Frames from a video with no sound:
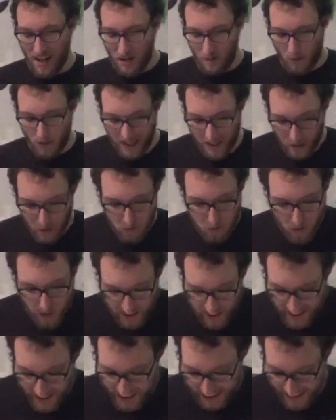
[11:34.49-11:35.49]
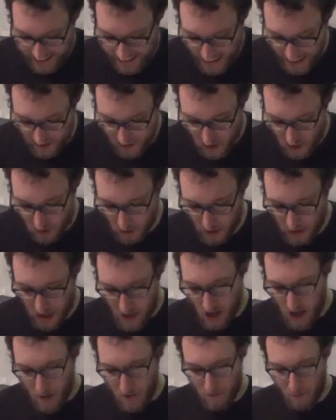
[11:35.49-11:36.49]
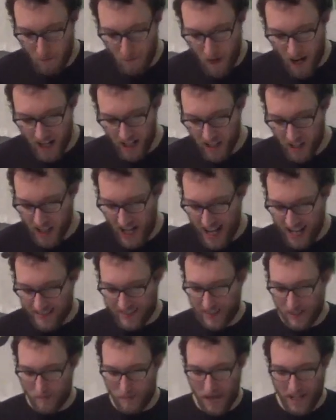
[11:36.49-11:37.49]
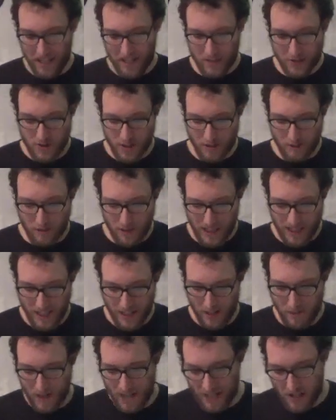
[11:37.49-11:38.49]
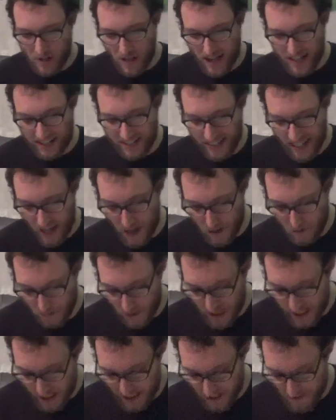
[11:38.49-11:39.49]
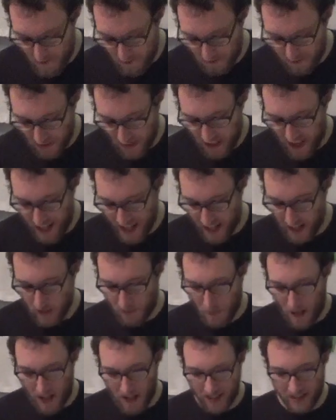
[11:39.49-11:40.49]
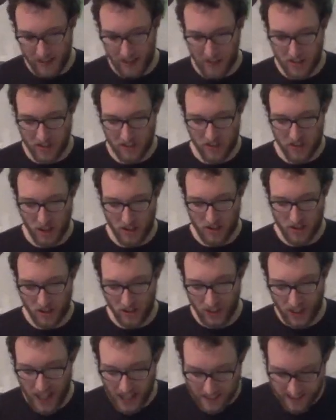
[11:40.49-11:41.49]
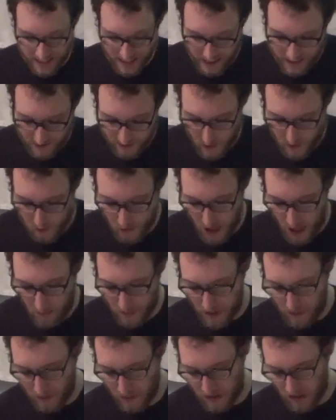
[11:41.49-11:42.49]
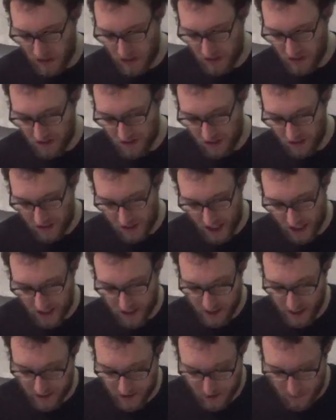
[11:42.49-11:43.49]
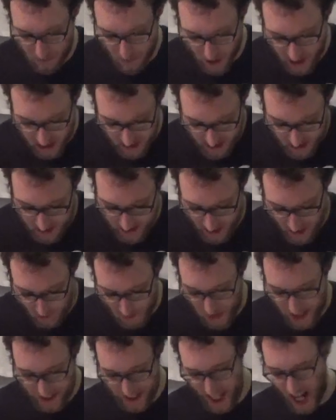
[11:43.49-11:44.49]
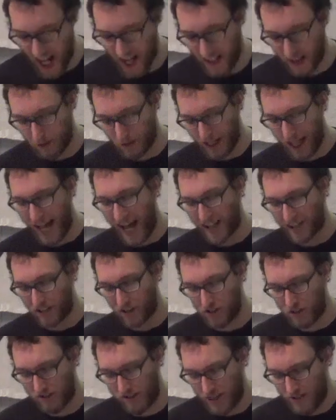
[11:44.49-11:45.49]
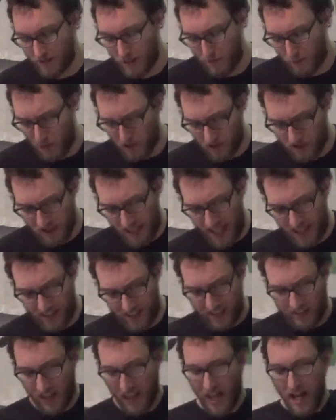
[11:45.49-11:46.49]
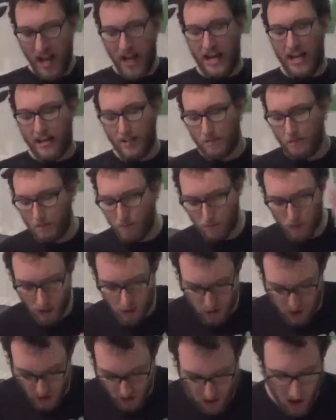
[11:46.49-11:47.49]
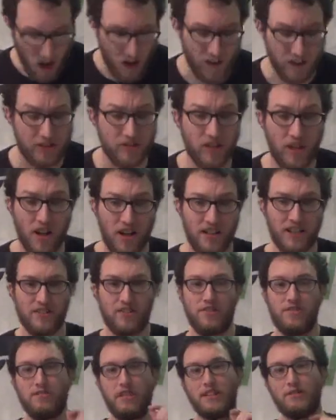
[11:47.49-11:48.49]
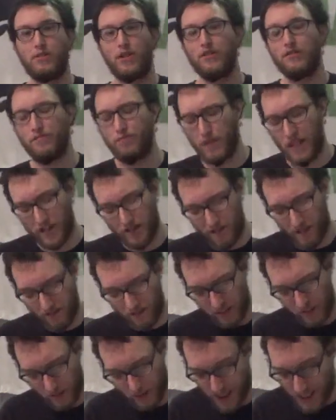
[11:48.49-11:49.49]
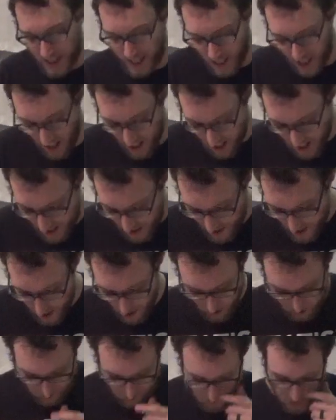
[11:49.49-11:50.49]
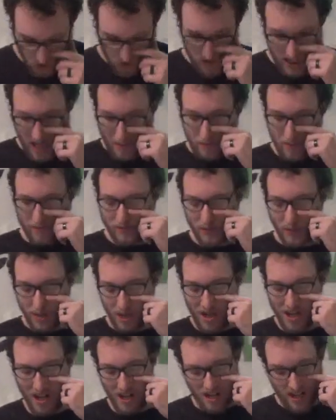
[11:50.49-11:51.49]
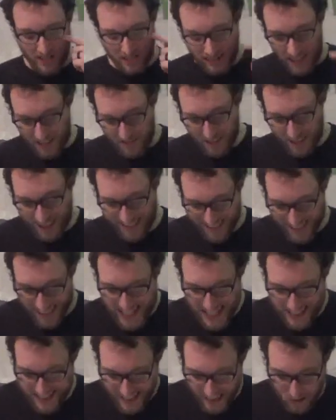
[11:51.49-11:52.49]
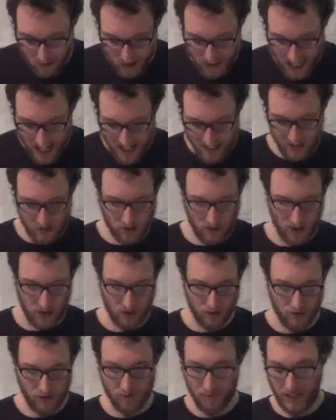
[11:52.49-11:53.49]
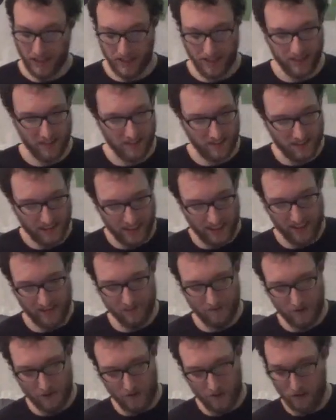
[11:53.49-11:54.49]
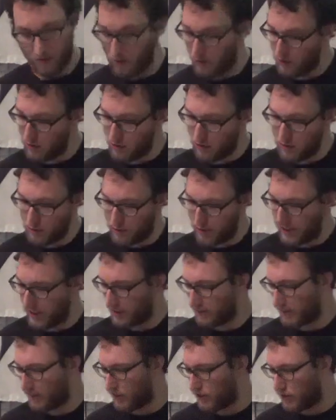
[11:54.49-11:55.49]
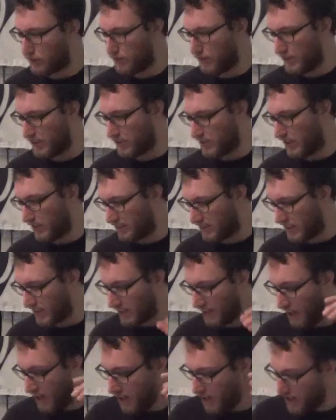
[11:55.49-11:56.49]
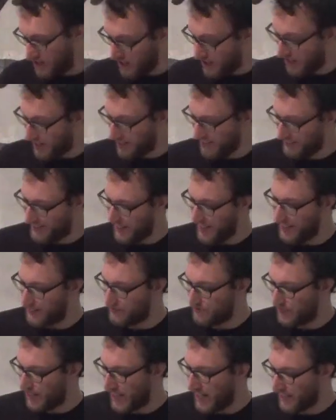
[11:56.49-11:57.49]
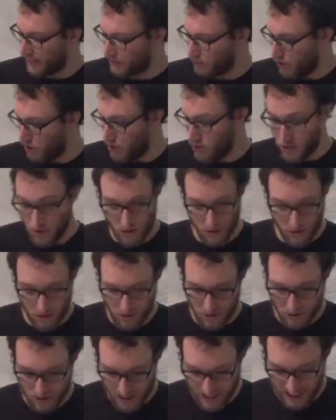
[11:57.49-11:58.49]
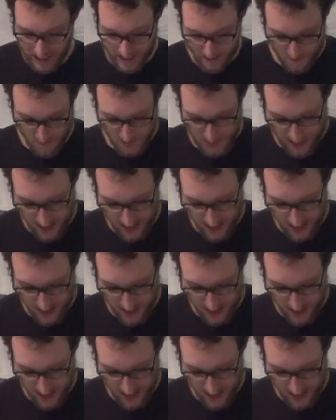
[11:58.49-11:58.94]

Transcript: When you really get down to it, much as the mainstream media may try to downplay it, and politicians are selected for prominent positions in such is much the same way that Hollywood actors, T V personalities, and music artists are. That's a direct quote from page fifty-three. Um, so chapter four, living is easy with eyes closed. Man, I heard that. Shoo, ignorance is bliss. Ain't that, ain't that a fact? Woo-wee.